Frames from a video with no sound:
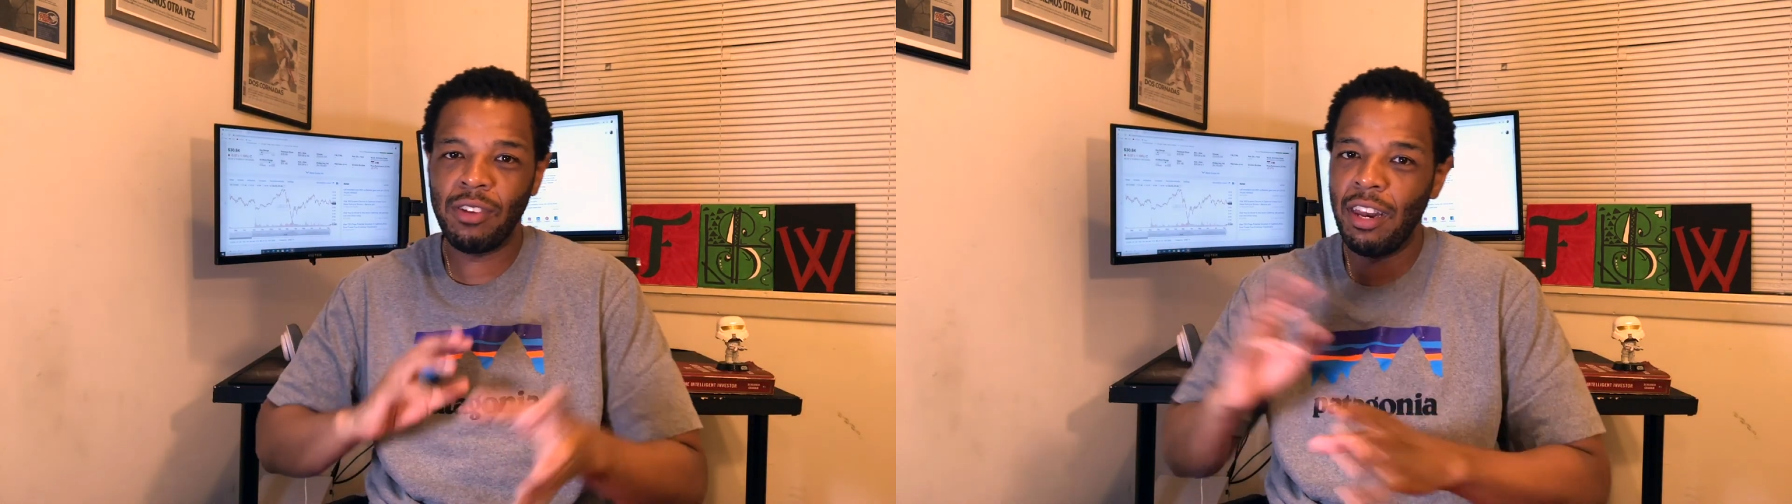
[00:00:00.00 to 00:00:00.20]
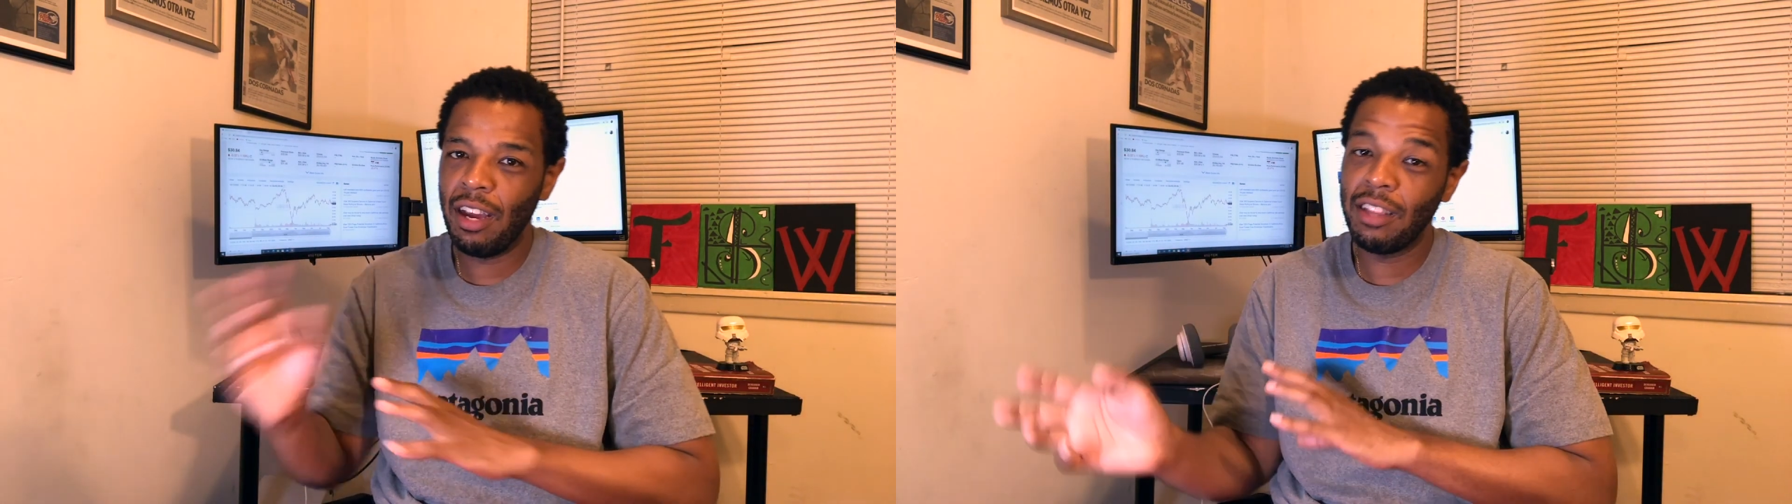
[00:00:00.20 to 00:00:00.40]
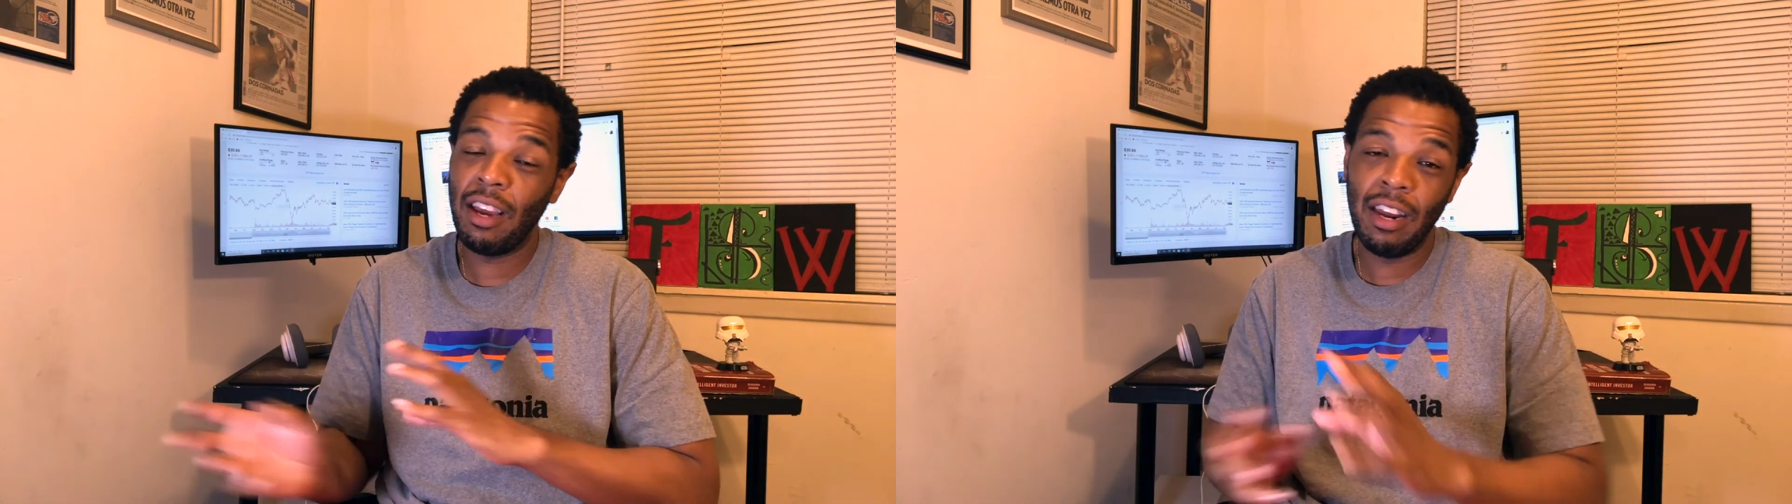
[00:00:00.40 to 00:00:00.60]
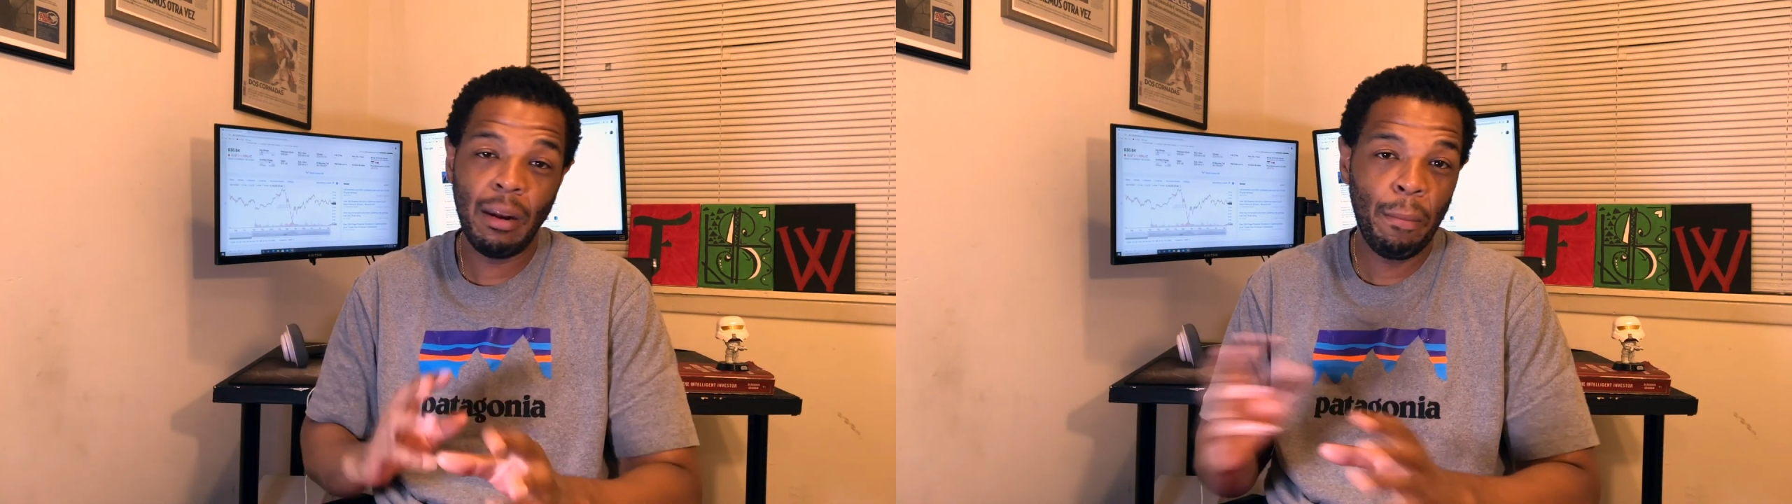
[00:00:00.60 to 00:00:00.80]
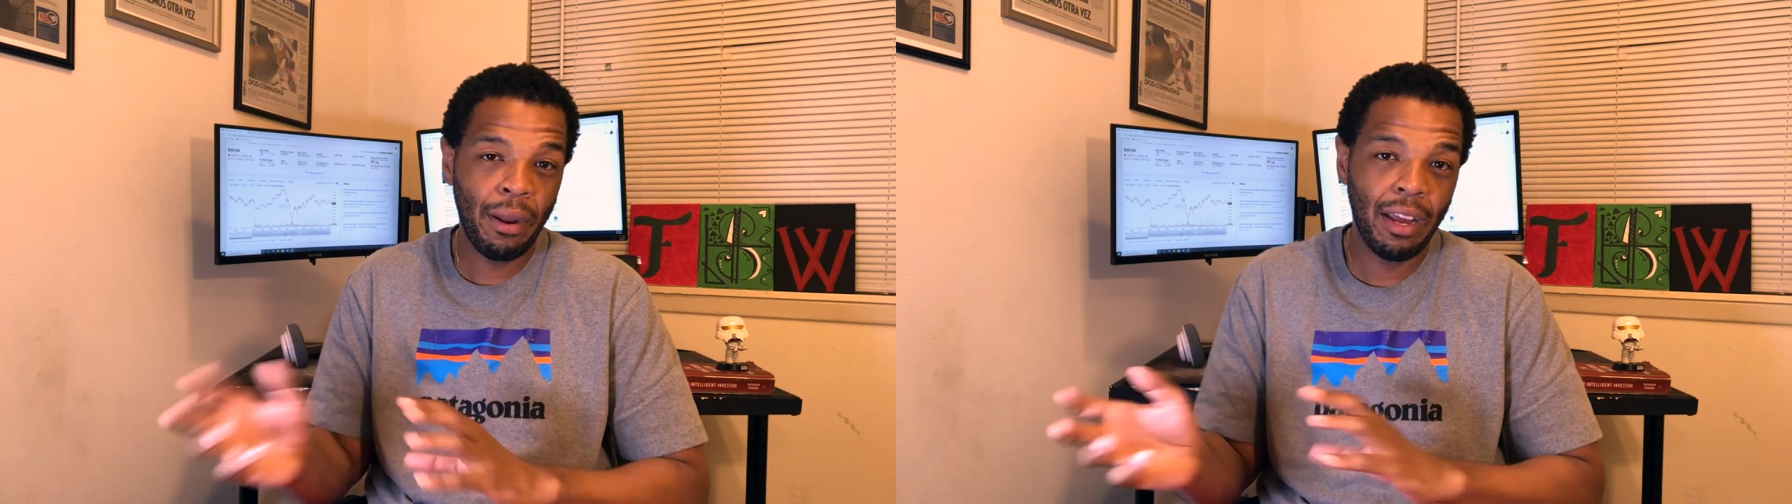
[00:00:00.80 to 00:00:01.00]
any other
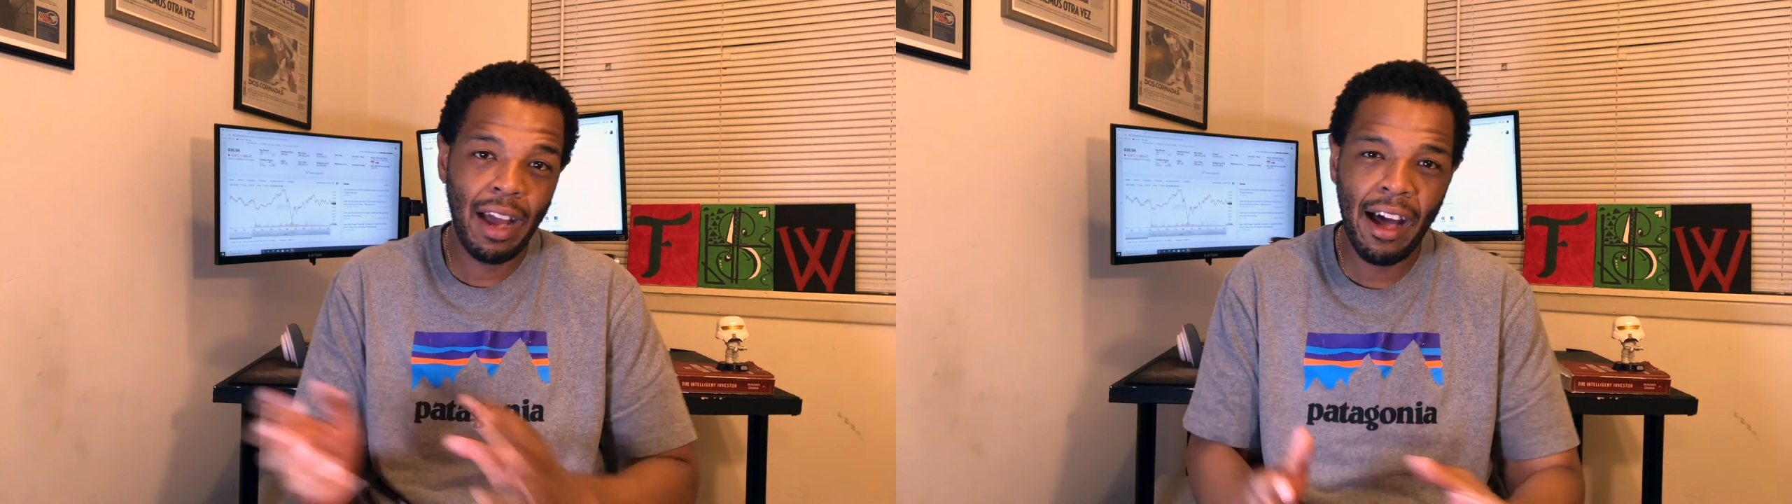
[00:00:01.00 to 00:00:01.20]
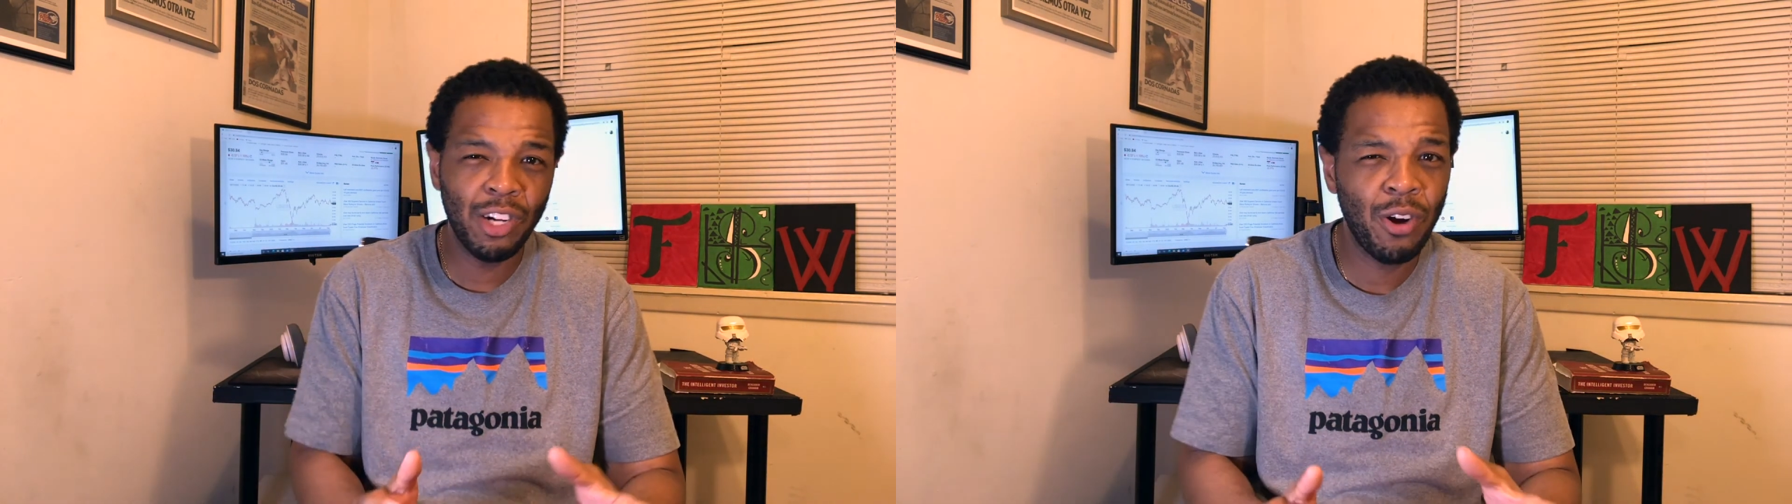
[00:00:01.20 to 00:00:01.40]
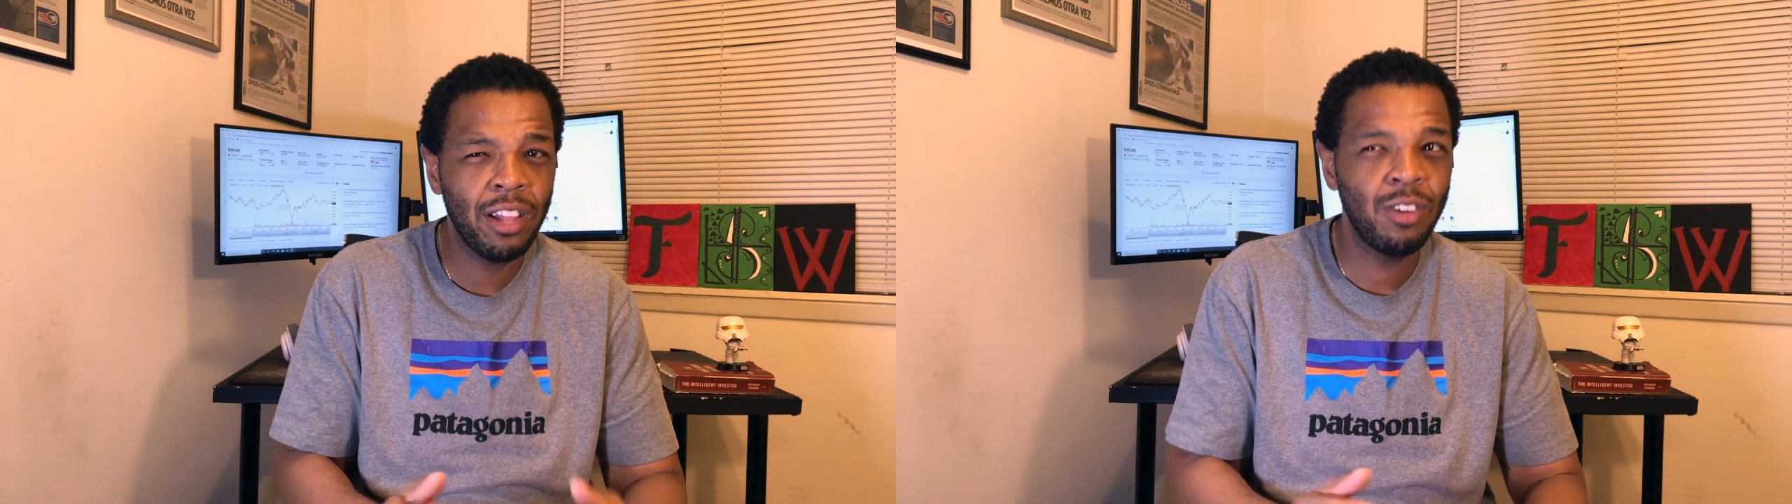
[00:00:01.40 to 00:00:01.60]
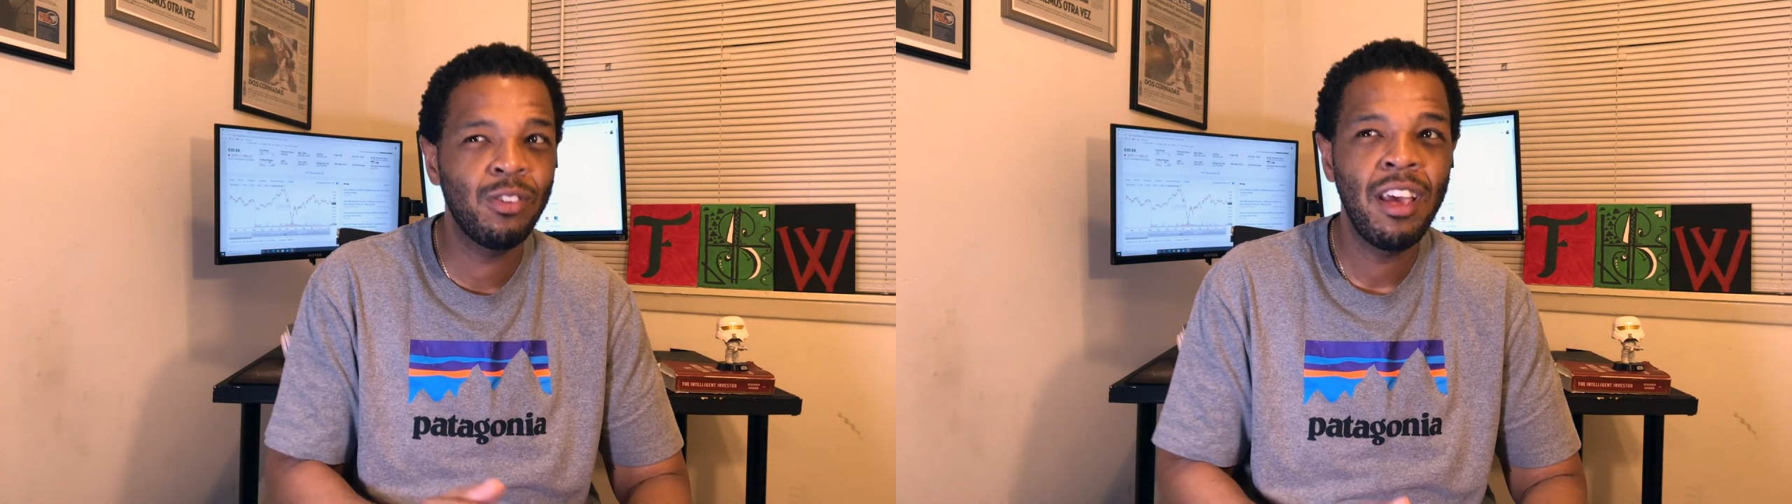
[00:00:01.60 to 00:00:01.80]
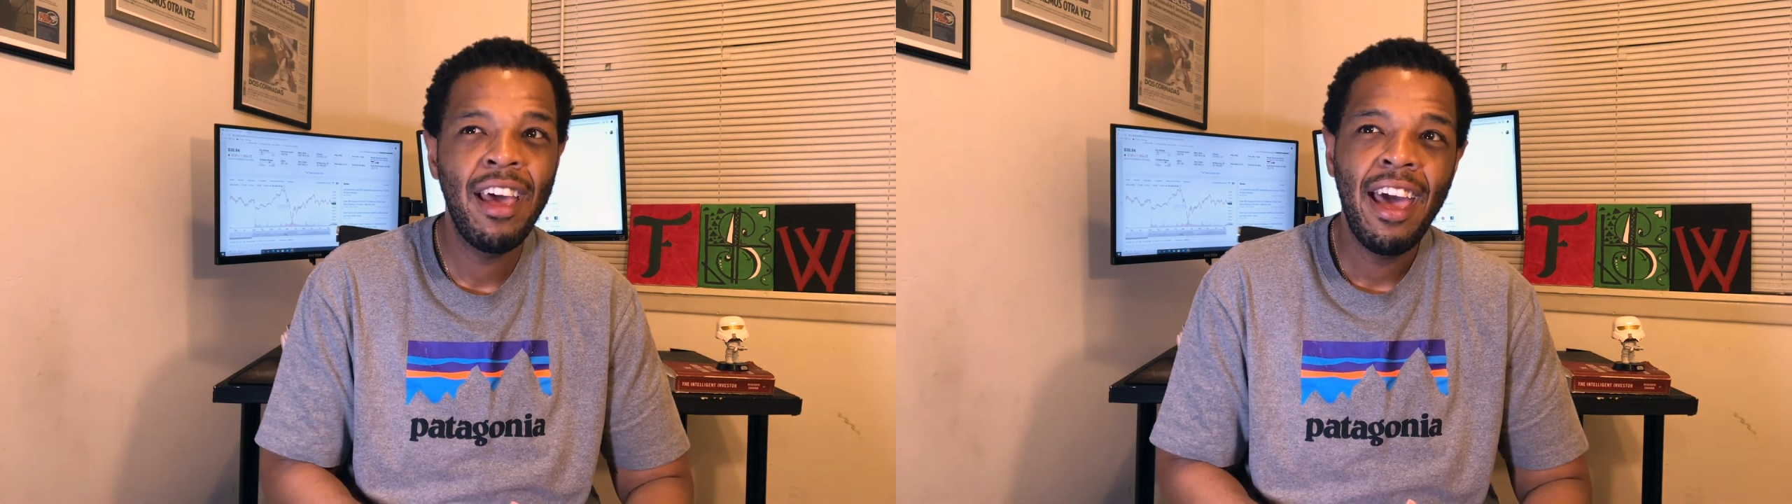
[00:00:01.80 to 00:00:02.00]
independent contractors.